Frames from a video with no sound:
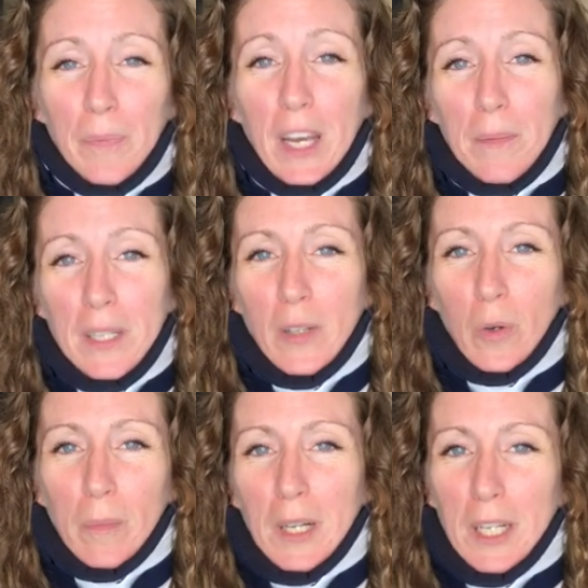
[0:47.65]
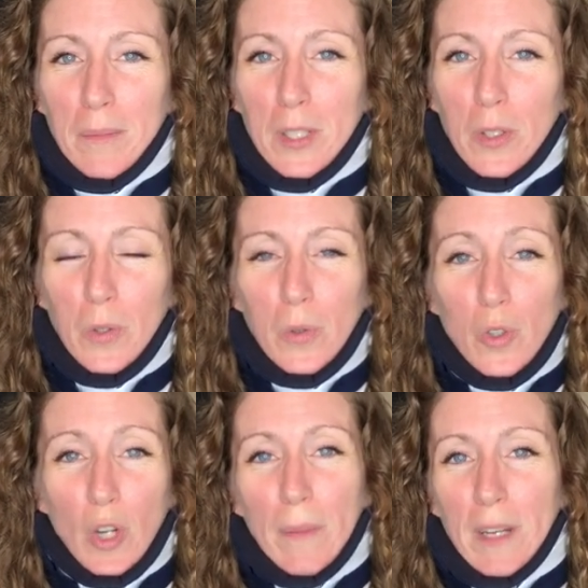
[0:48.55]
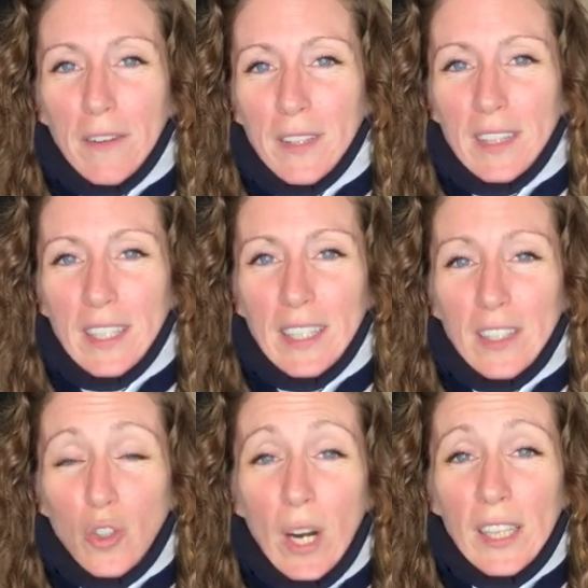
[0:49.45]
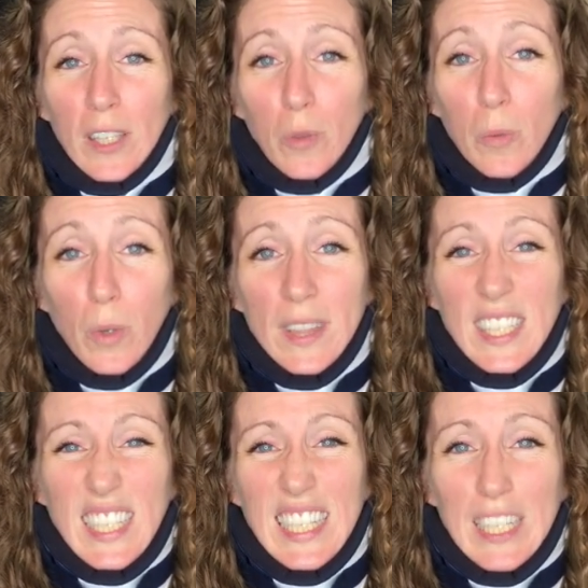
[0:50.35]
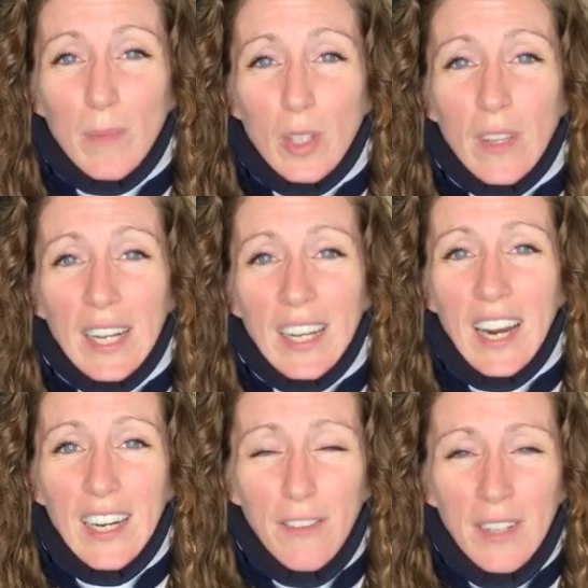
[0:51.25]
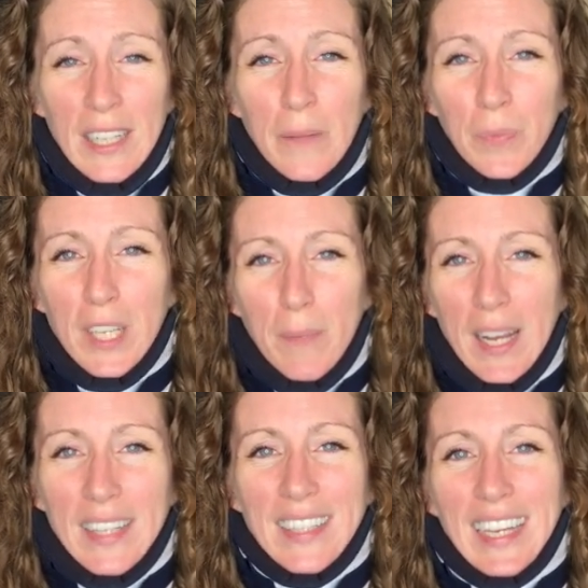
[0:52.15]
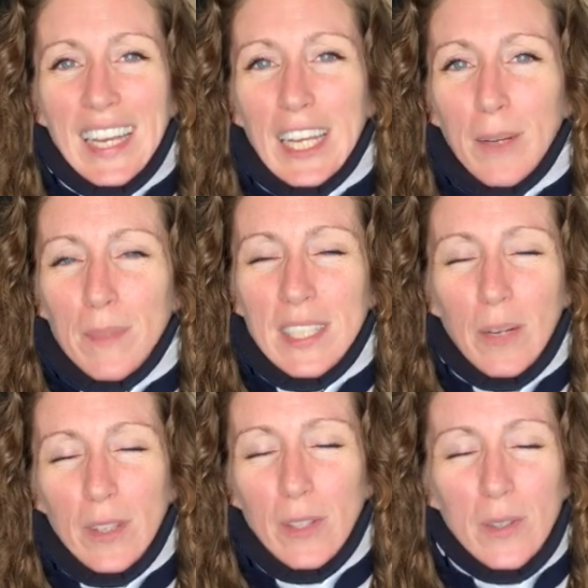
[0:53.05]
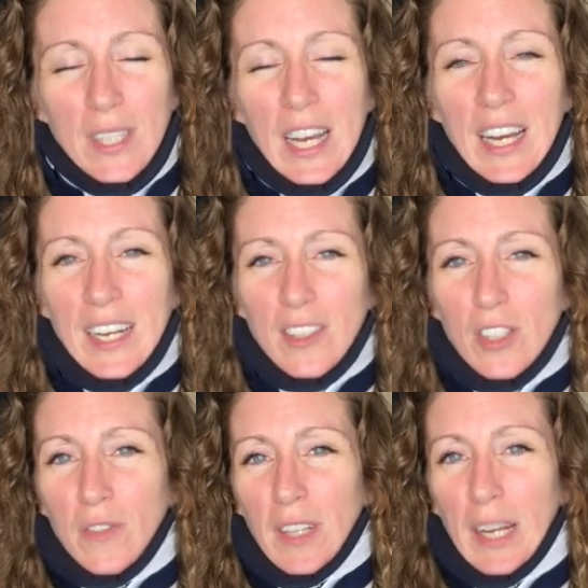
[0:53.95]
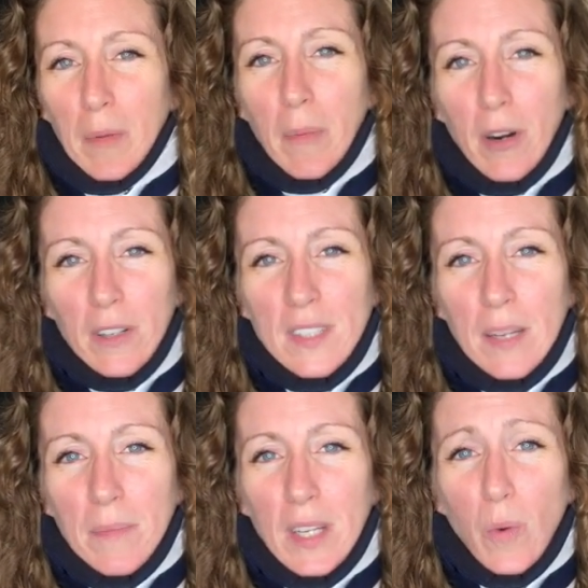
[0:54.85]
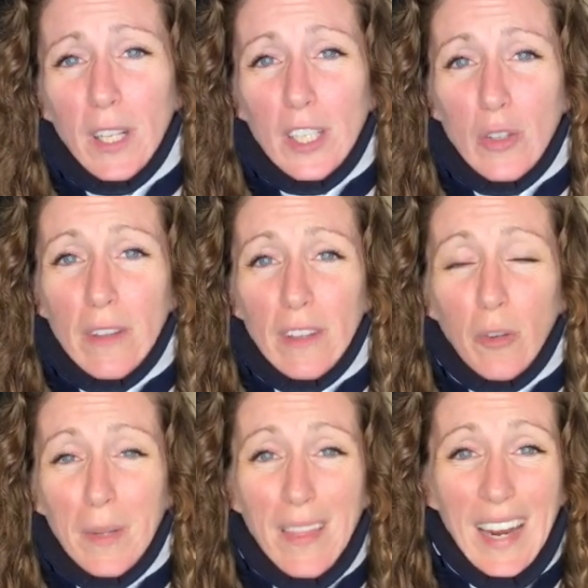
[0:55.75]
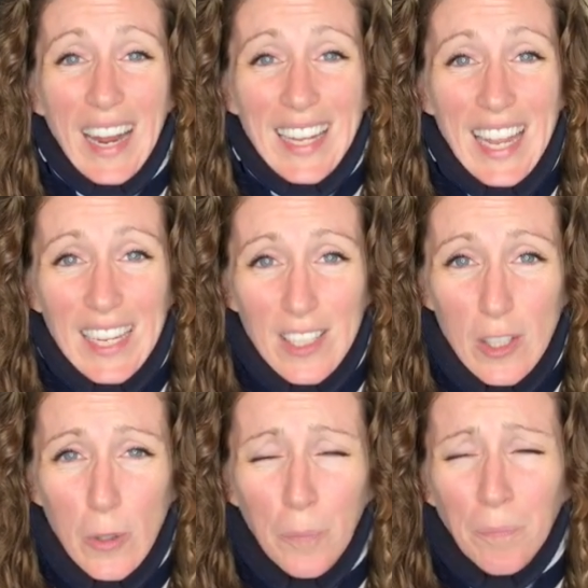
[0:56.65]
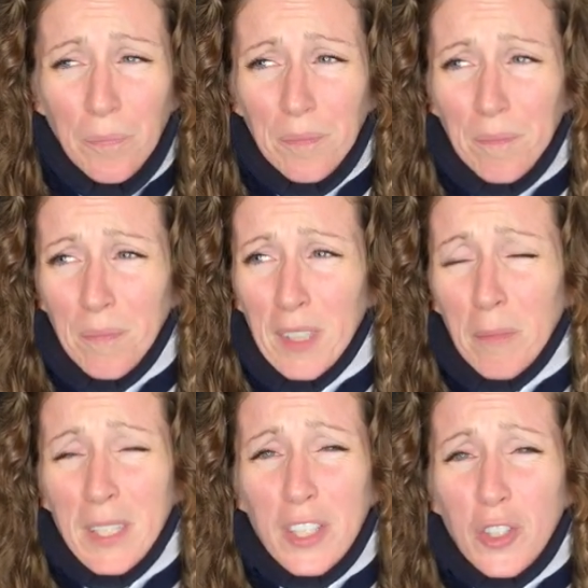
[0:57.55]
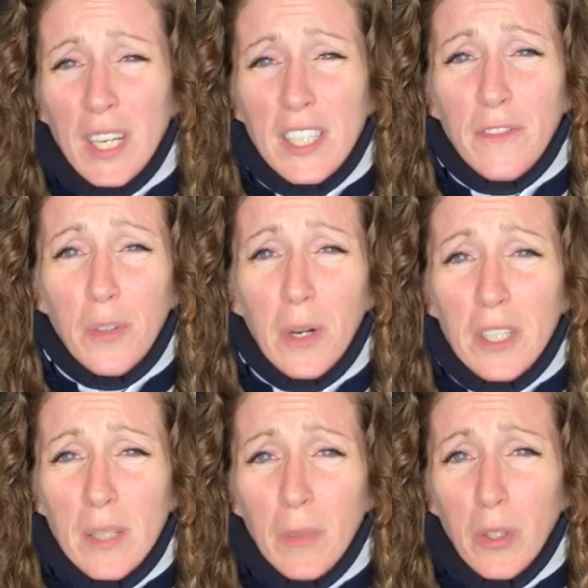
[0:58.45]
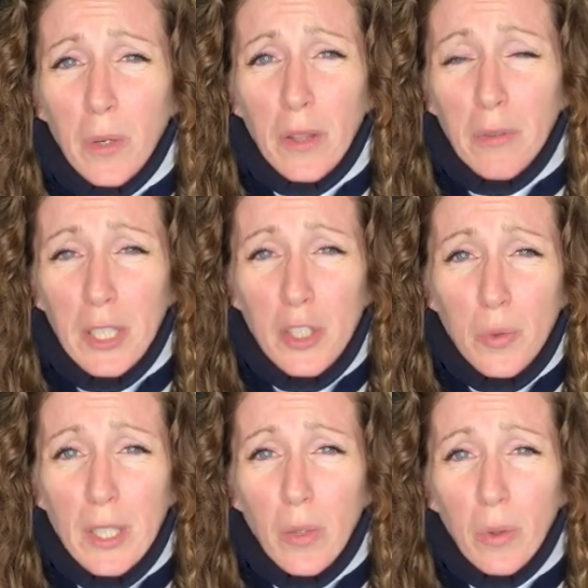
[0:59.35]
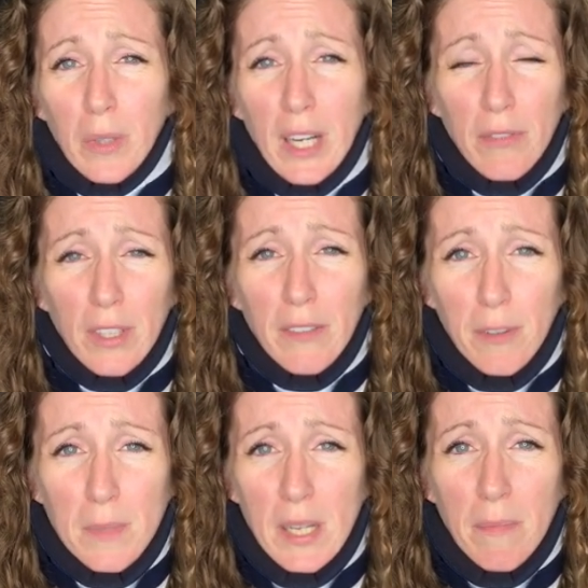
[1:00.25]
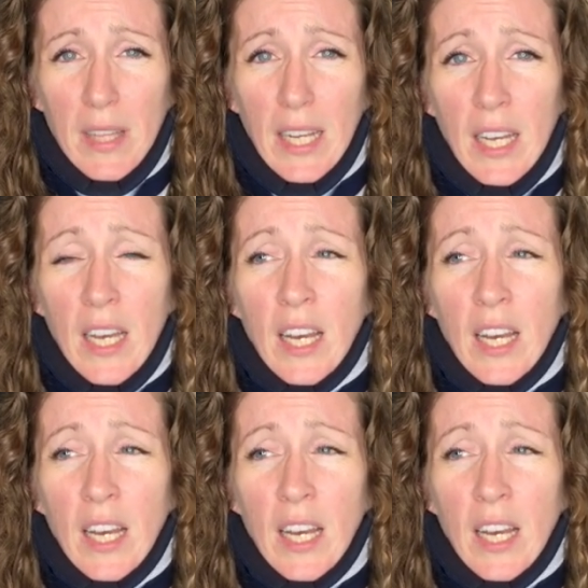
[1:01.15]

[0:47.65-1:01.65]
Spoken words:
hubby or mom to drop me off at the dryland room with the team so that I can kind of keep my head in the game, stay with those guys, just feel like I'm a part of something while I do the little bit that I can do. Because you guys, if you are someone going through an injury or recovering from something,